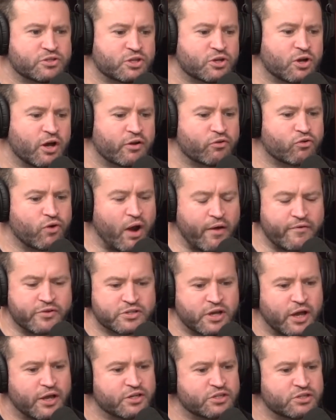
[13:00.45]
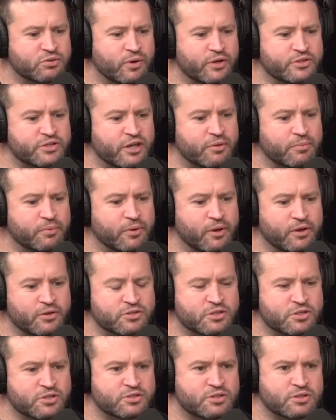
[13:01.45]
You kind of gravitate towards other blokes
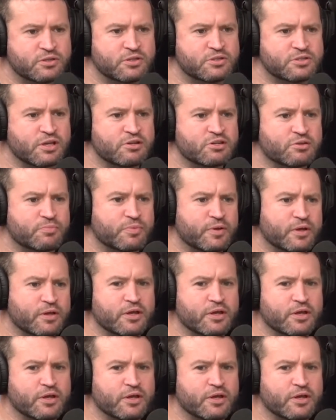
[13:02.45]
that seem to be